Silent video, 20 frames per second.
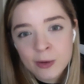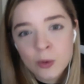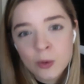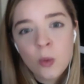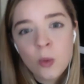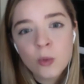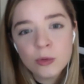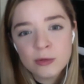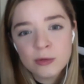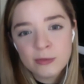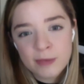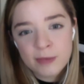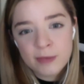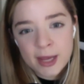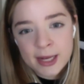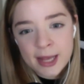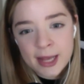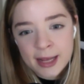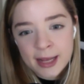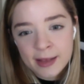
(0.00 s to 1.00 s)

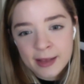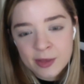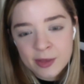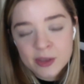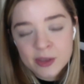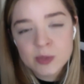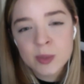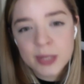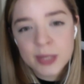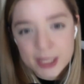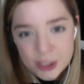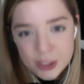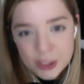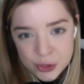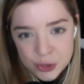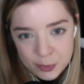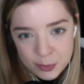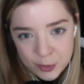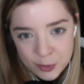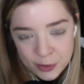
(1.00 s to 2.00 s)
cultivating this
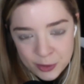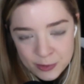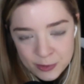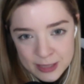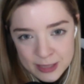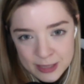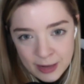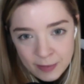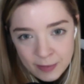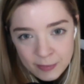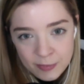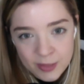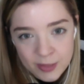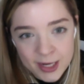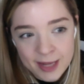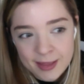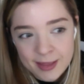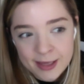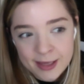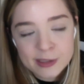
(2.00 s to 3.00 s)
relationship with yourself that
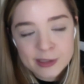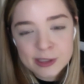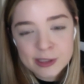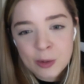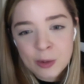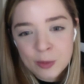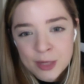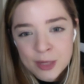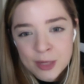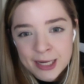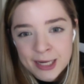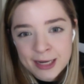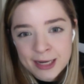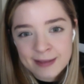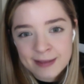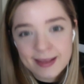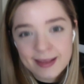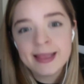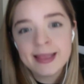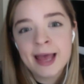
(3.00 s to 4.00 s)
I think is so needed
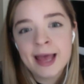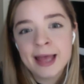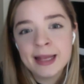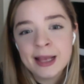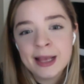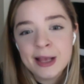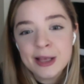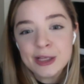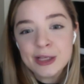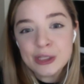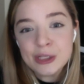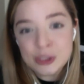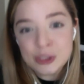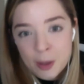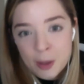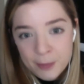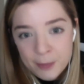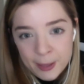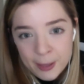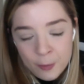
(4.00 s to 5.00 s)
as like that
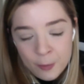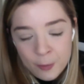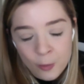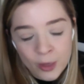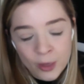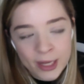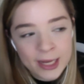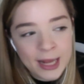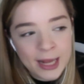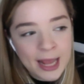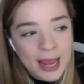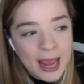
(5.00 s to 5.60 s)
jumping point?